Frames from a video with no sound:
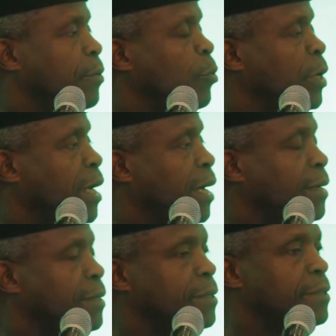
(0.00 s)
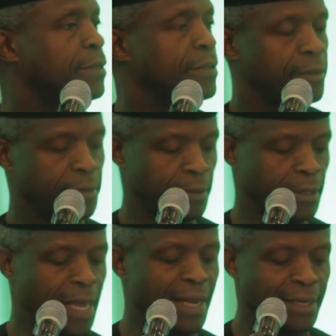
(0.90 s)
we are
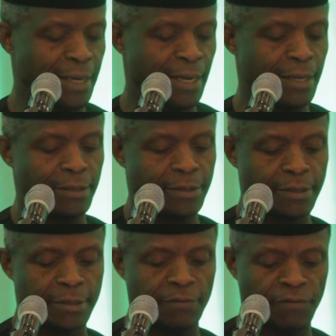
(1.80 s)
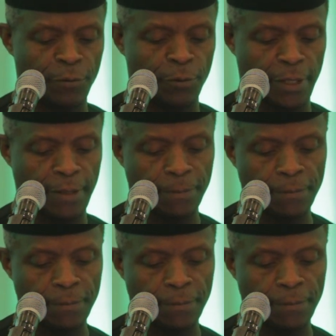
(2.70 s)
engaged fully